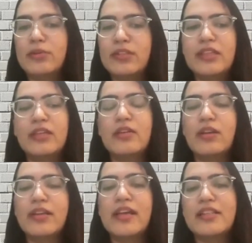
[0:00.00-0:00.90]
the
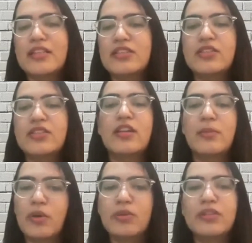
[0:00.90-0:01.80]
organization,
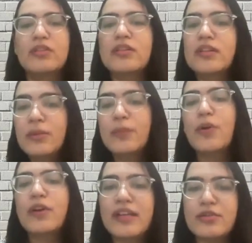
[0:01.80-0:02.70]
about the
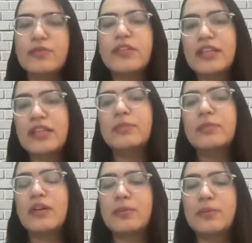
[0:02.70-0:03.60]
progress of the
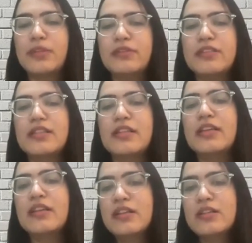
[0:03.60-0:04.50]
team
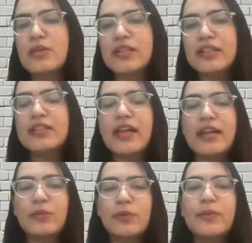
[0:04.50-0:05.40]
previously. So I think
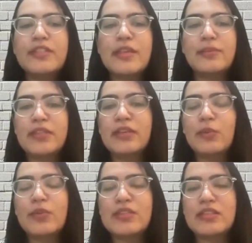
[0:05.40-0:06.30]
that would be
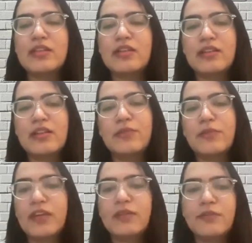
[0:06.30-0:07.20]
something which
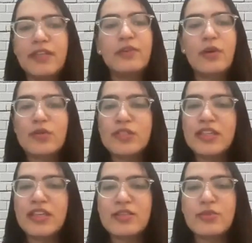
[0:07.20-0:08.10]
if technology
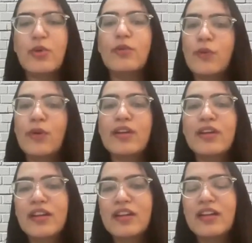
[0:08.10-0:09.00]
can solve for,
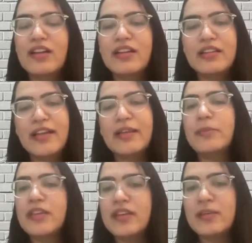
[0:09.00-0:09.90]
it
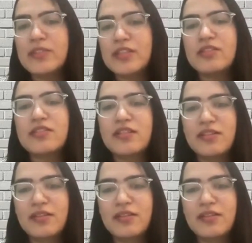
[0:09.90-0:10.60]
can be a game changer.